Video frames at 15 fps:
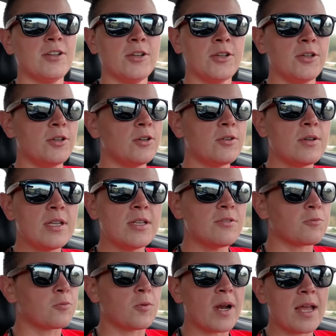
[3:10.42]
You don't need to
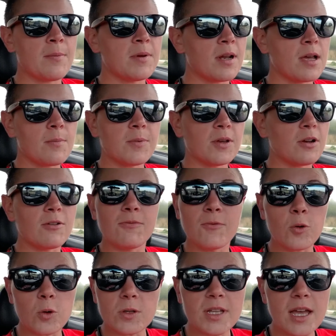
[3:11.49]
ram it up,
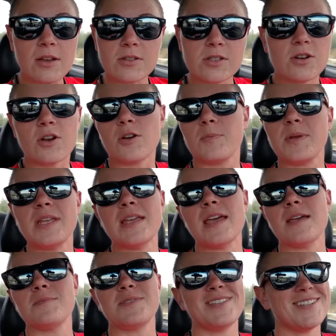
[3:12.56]
4,000
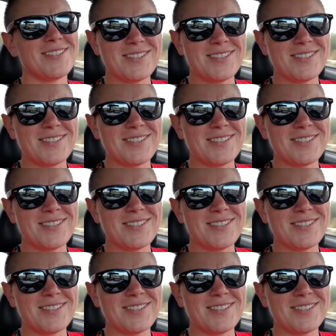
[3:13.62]
RPMs.